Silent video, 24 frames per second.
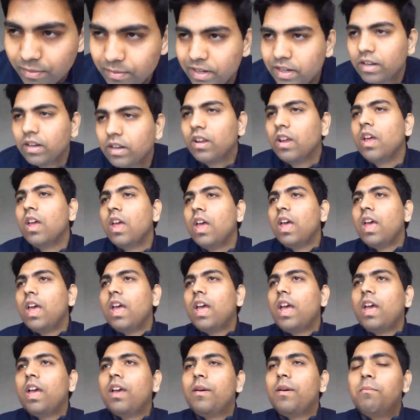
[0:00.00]
I mean,
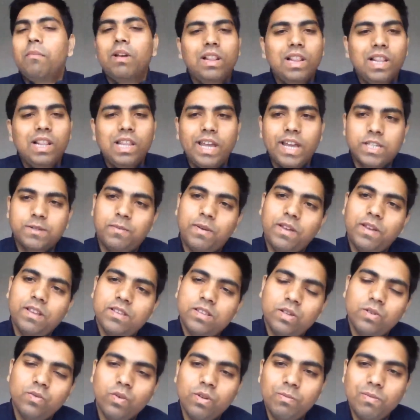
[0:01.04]
monthly
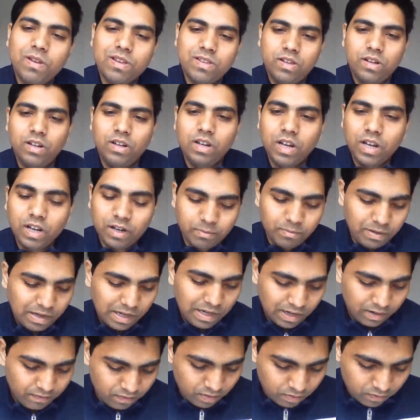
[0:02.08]
expense. You will basically
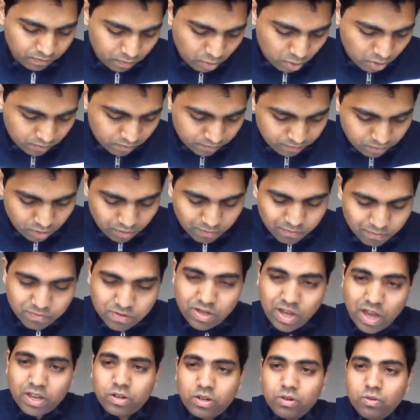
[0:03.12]
be living
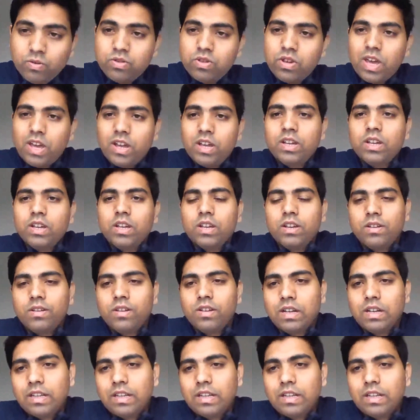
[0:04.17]
from check to check.